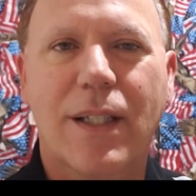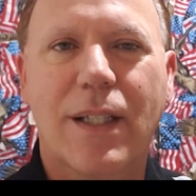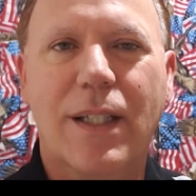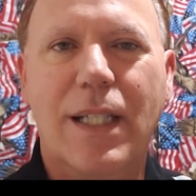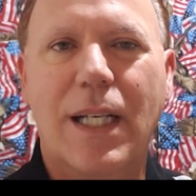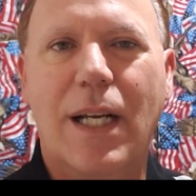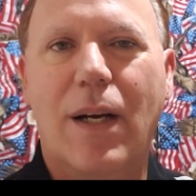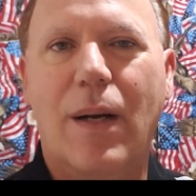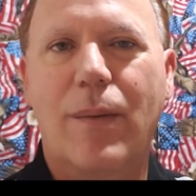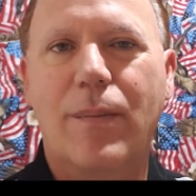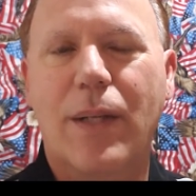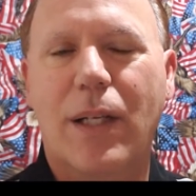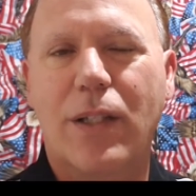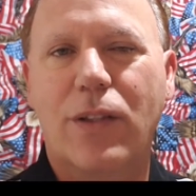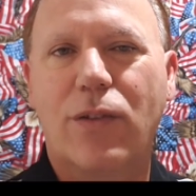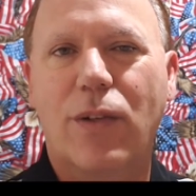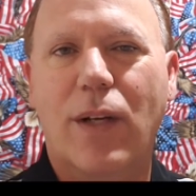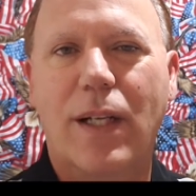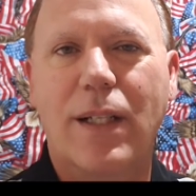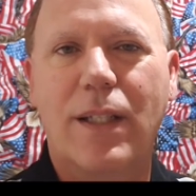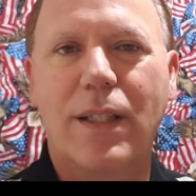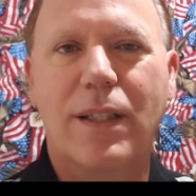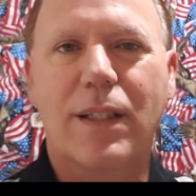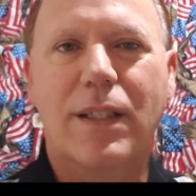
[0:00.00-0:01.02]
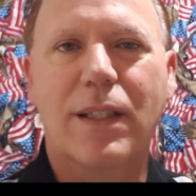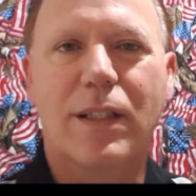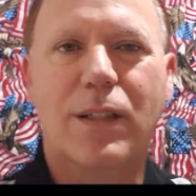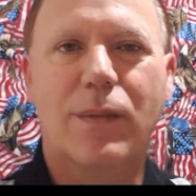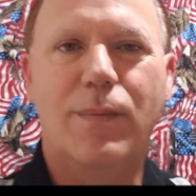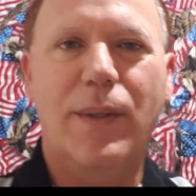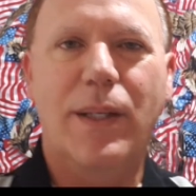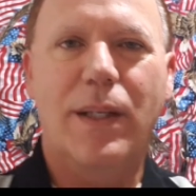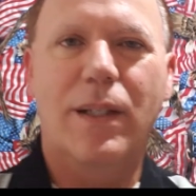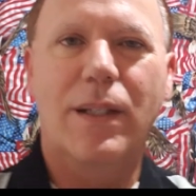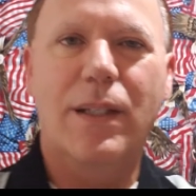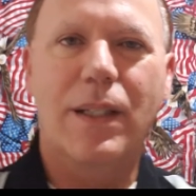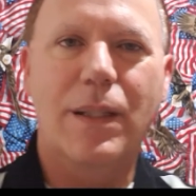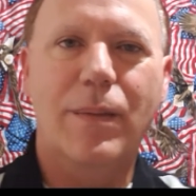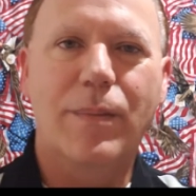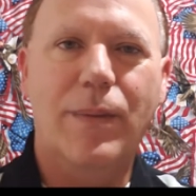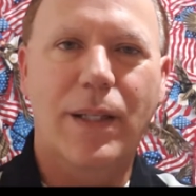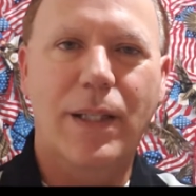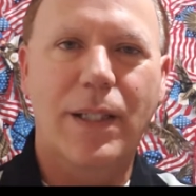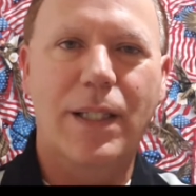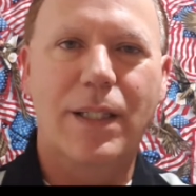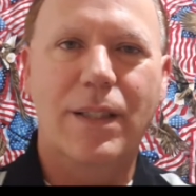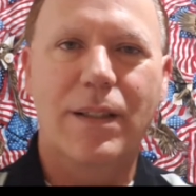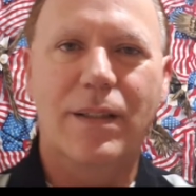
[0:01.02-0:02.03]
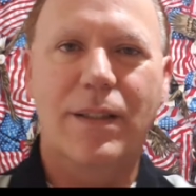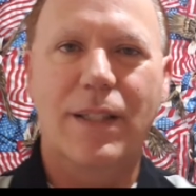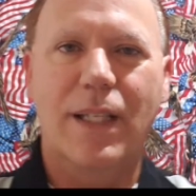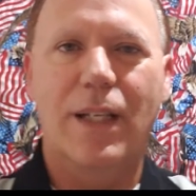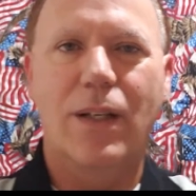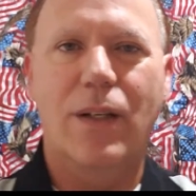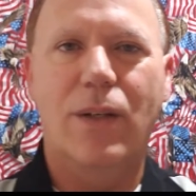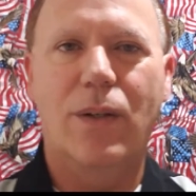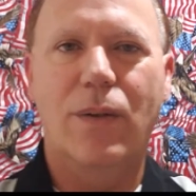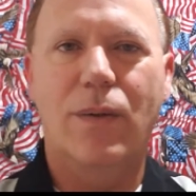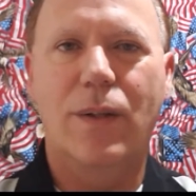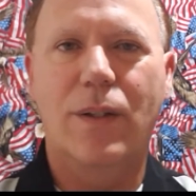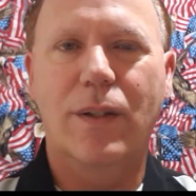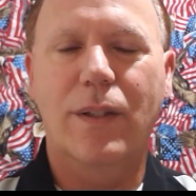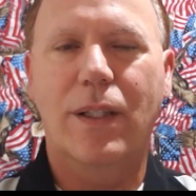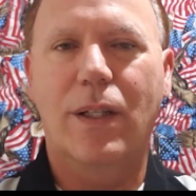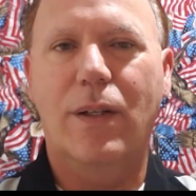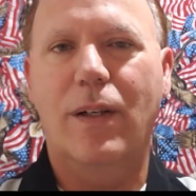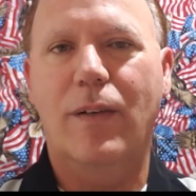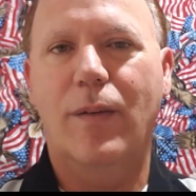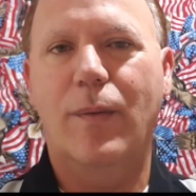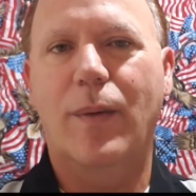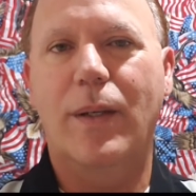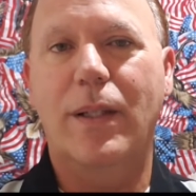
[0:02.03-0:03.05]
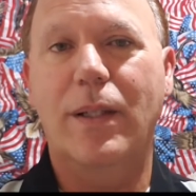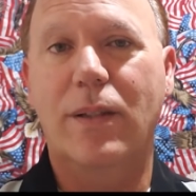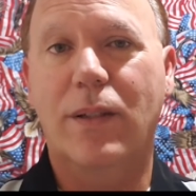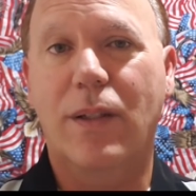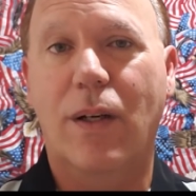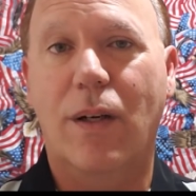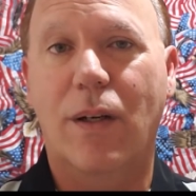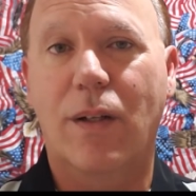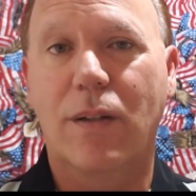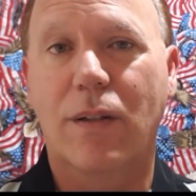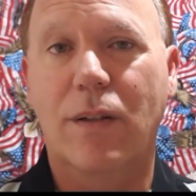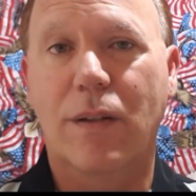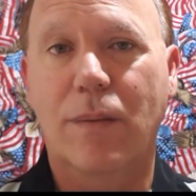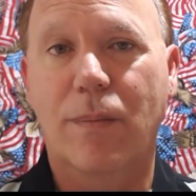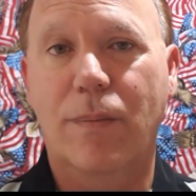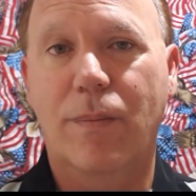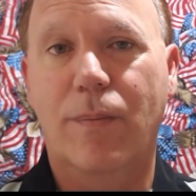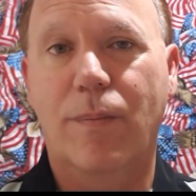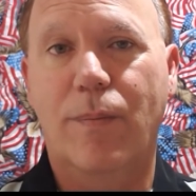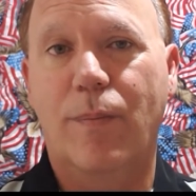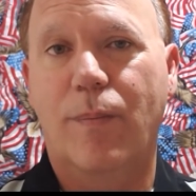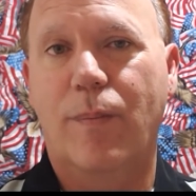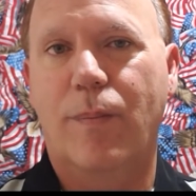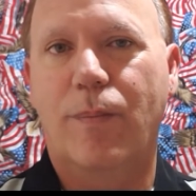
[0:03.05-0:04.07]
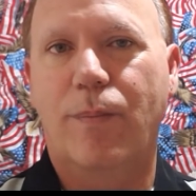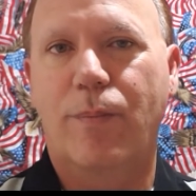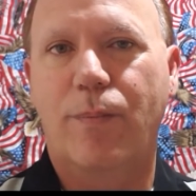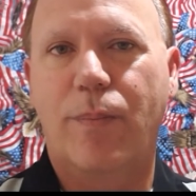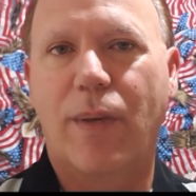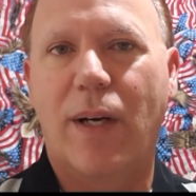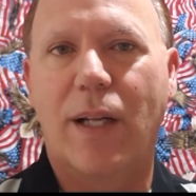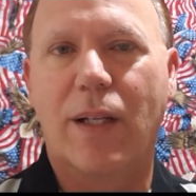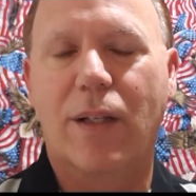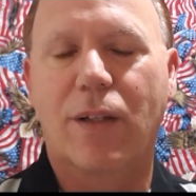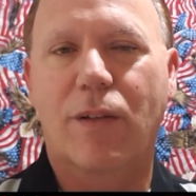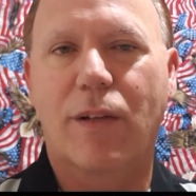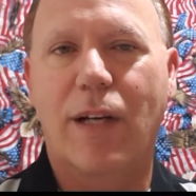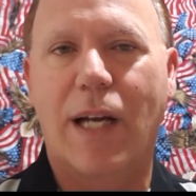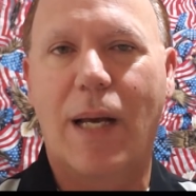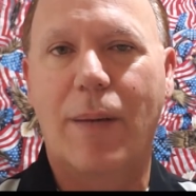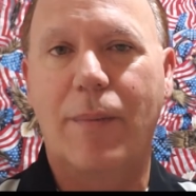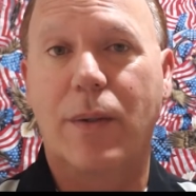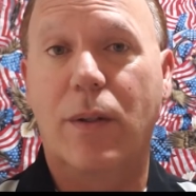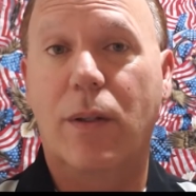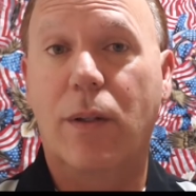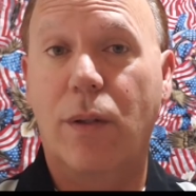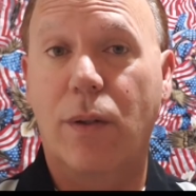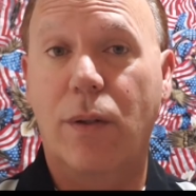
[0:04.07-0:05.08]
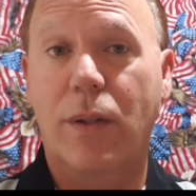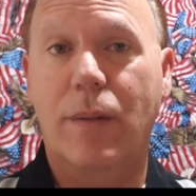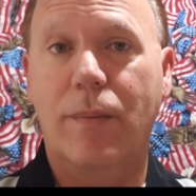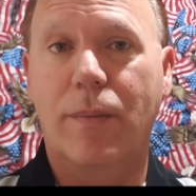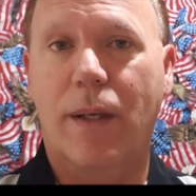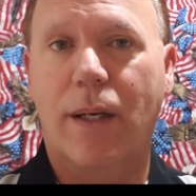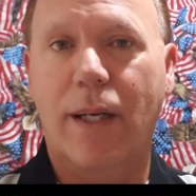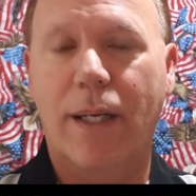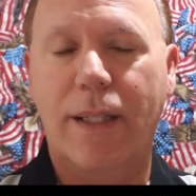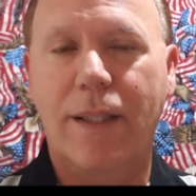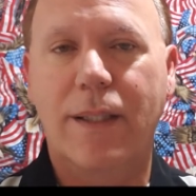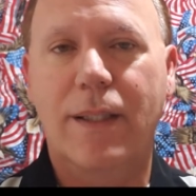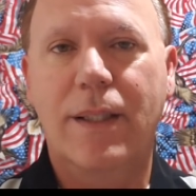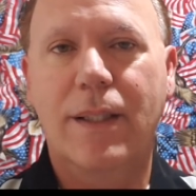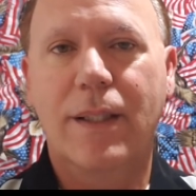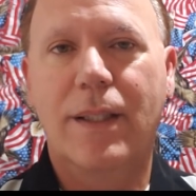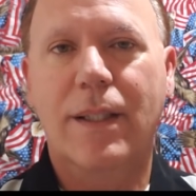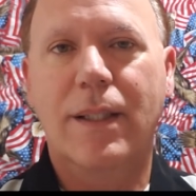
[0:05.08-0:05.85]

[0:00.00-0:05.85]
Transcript: Now, I'm not trying to dispel anybody and say, oh, well, everybody's car is a pile of crap, including mine.